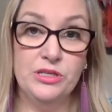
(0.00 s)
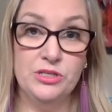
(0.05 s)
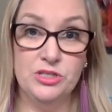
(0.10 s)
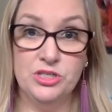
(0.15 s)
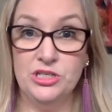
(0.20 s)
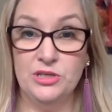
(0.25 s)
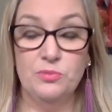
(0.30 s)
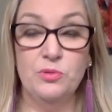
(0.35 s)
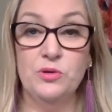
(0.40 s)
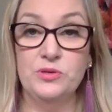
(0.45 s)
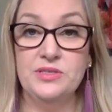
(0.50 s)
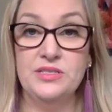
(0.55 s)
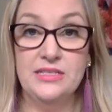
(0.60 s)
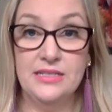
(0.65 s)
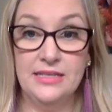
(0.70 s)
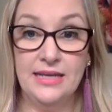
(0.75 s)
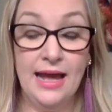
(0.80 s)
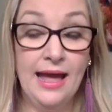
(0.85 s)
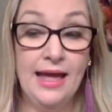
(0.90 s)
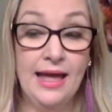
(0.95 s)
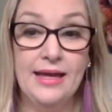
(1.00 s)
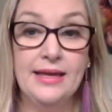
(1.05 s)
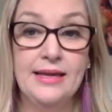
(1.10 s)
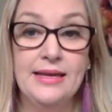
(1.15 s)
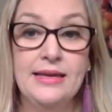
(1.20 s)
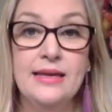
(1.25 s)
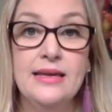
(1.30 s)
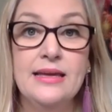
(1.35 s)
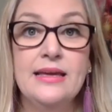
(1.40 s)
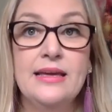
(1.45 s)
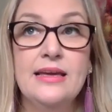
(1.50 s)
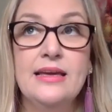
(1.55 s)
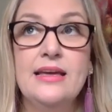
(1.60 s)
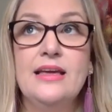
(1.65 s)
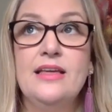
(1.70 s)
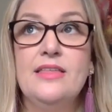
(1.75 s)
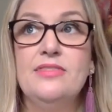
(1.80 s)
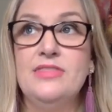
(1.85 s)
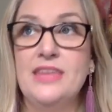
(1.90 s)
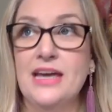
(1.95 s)
that she was today,
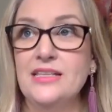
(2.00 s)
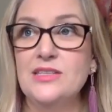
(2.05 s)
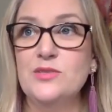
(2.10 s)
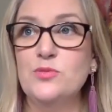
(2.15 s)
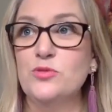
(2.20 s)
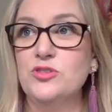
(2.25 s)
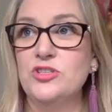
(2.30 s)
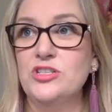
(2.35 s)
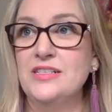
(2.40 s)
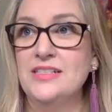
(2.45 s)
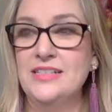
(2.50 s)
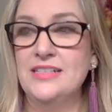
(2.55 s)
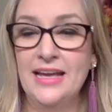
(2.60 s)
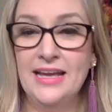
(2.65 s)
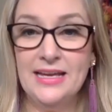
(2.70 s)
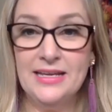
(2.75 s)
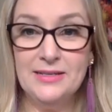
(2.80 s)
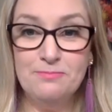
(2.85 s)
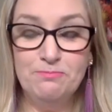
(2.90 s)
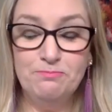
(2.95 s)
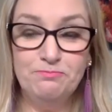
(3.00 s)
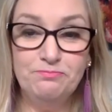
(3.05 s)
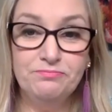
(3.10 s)
that's what she said.